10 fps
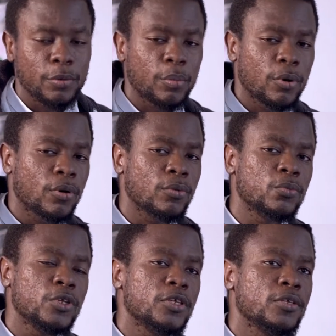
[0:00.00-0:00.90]
But
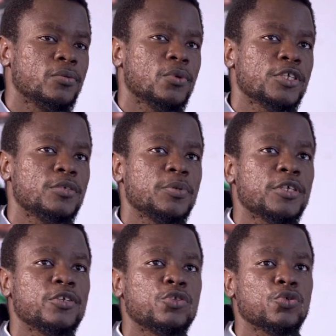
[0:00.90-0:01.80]
we were
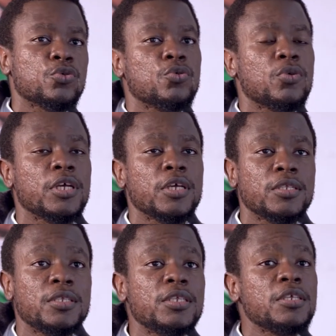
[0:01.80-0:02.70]
speaking to
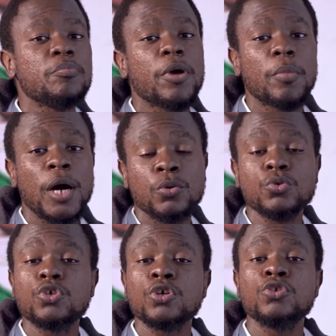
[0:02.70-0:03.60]
a team member
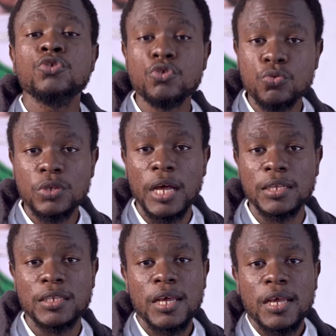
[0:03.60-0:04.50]
who just knew
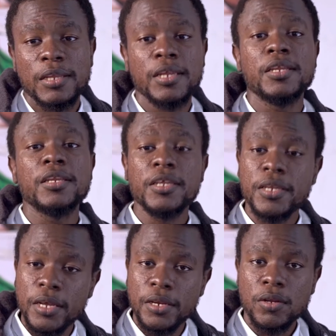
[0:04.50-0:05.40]
that they
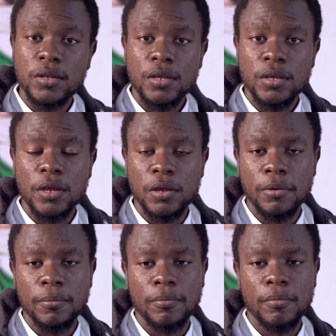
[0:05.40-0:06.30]
needed
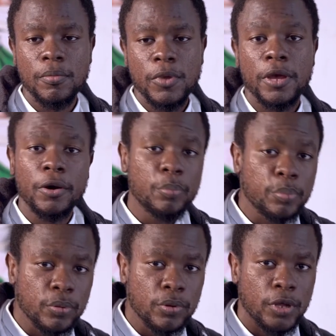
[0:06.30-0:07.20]
um, help,
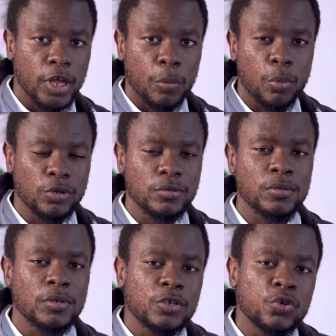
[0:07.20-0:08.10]
but
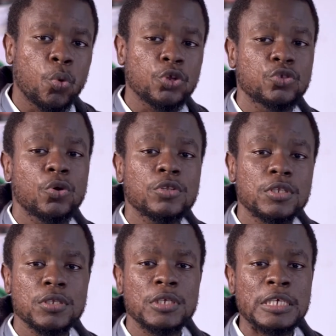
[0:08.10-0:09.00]
was
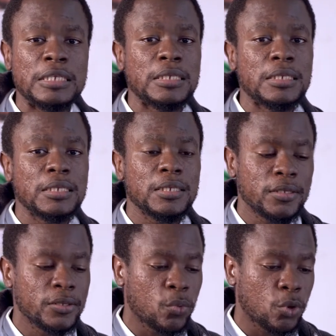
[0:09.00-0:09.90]
not in
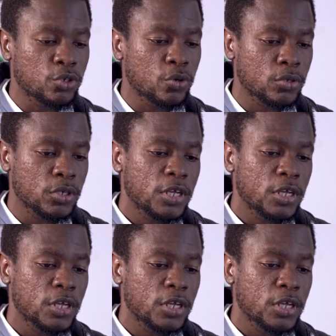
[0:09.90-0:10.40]
was not